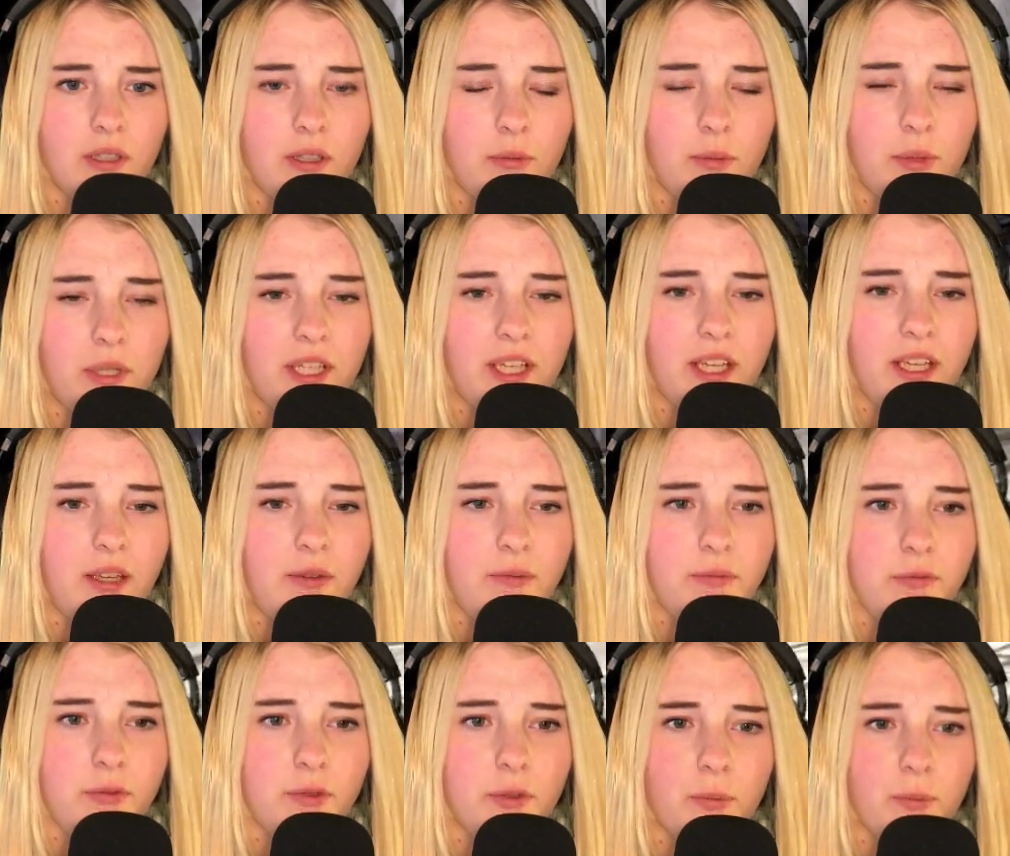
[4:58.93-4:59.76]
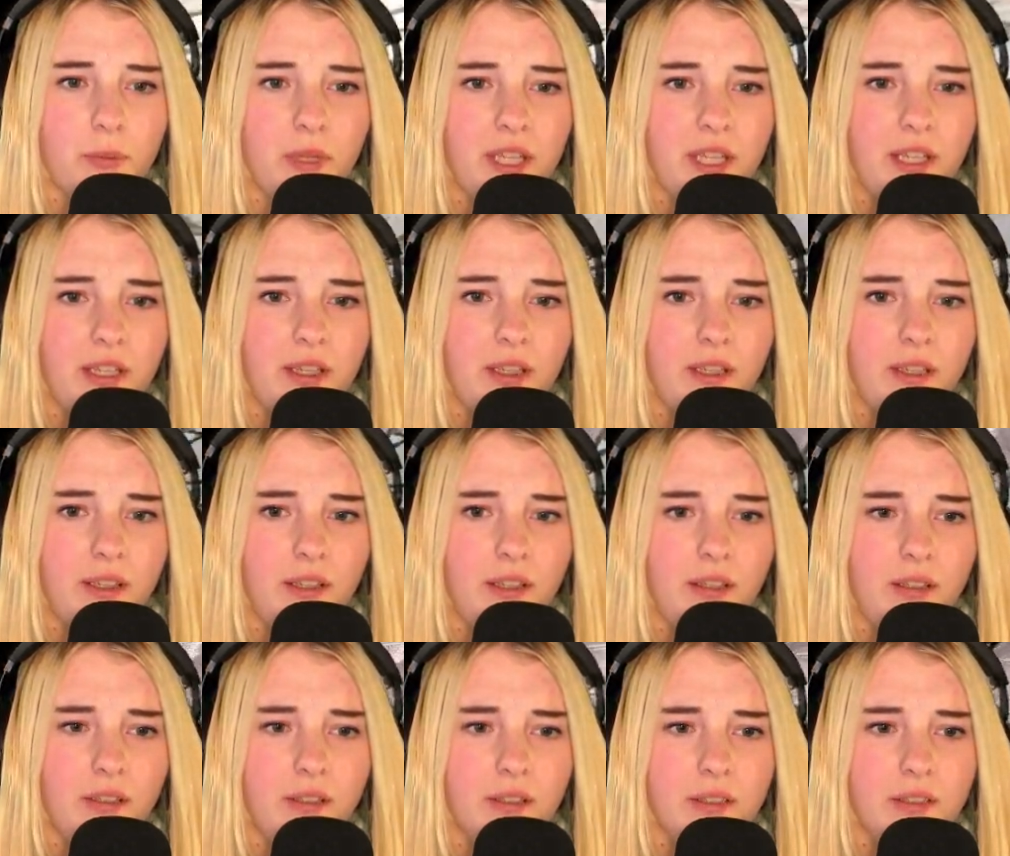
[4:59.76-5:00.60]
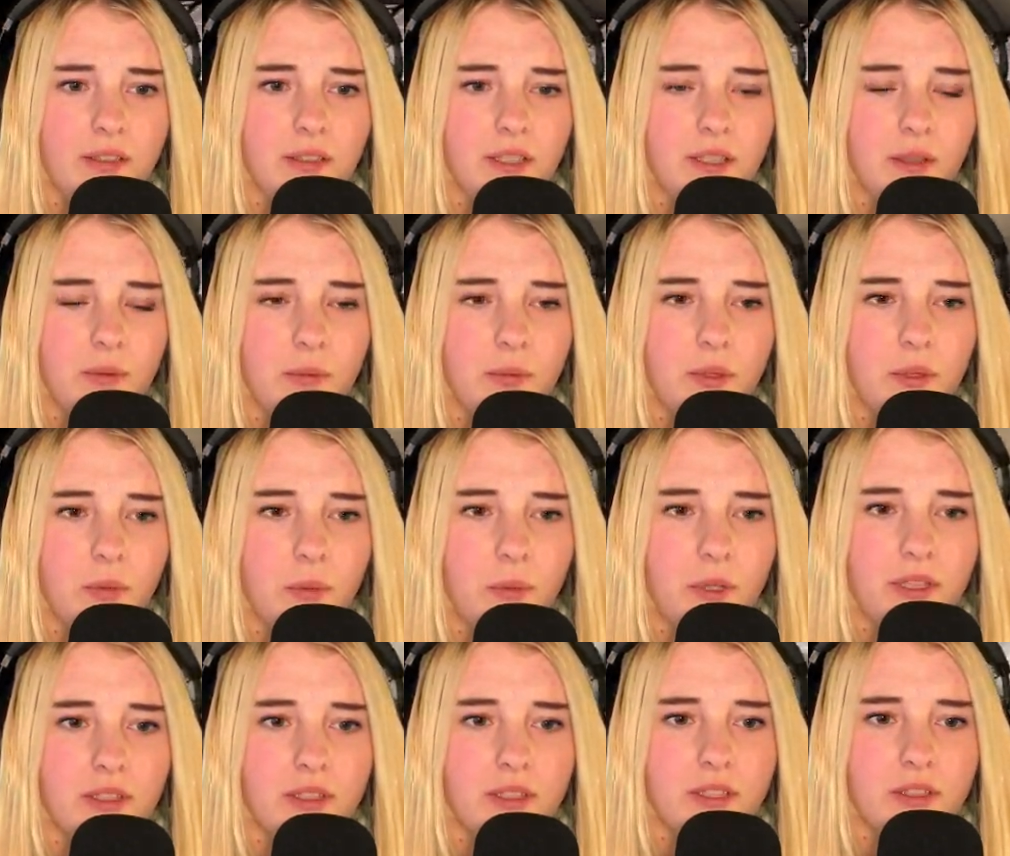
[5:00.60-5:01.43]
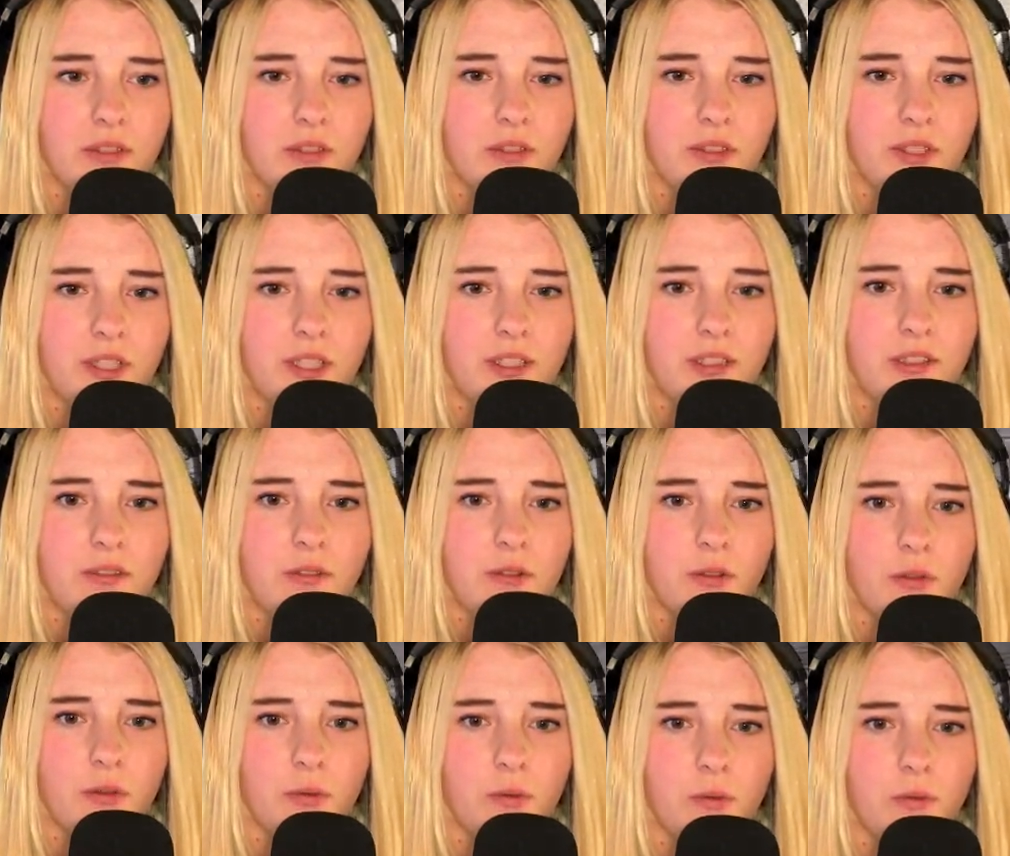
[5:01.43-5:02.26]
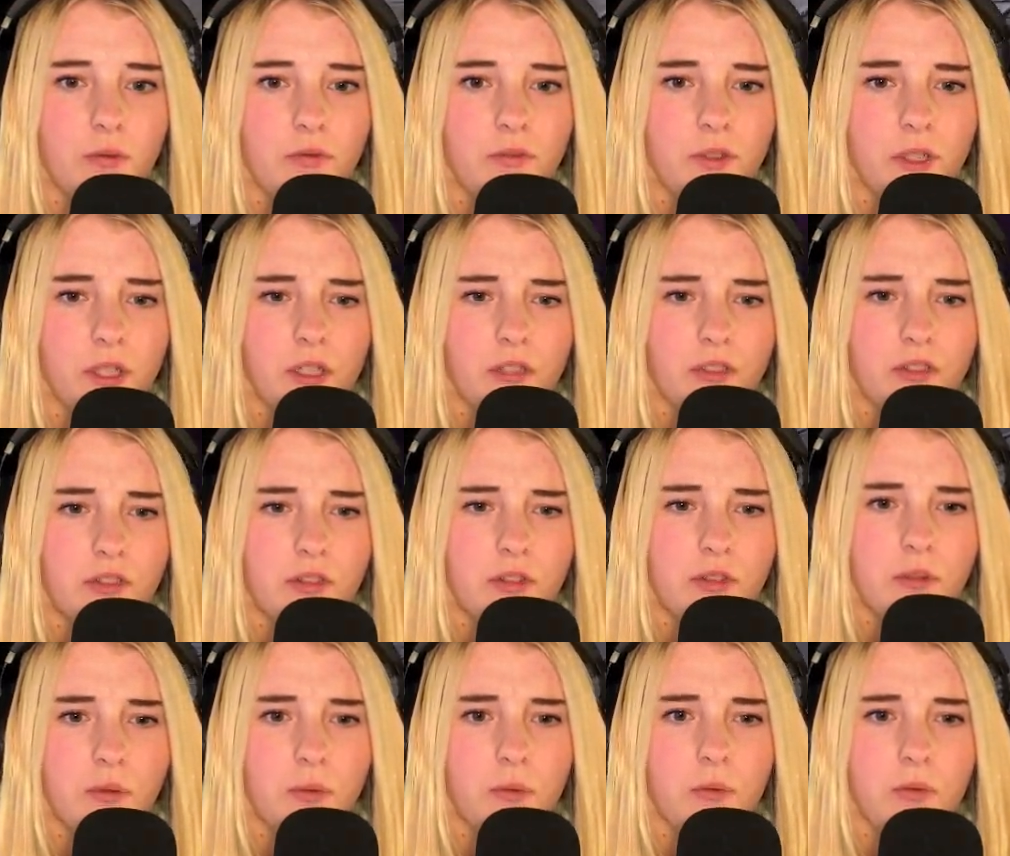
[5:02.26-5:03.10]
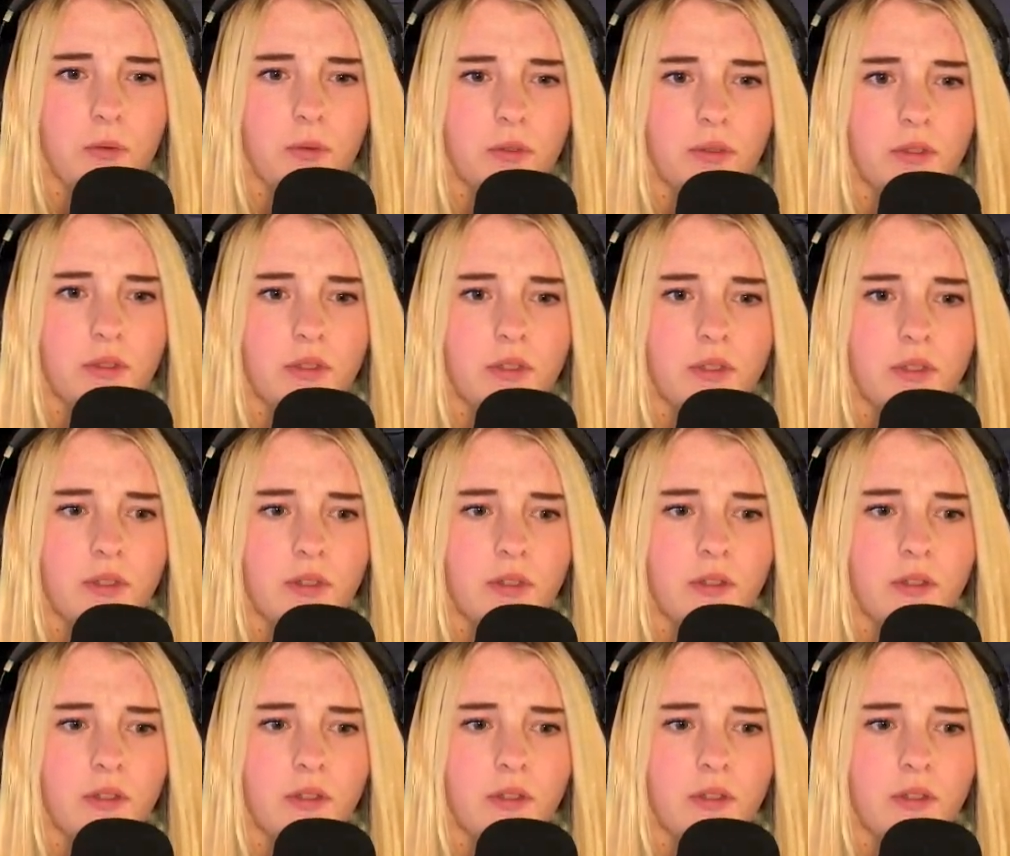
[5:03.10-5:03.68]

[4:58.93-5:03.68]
We came from here. and we went into these two first doors.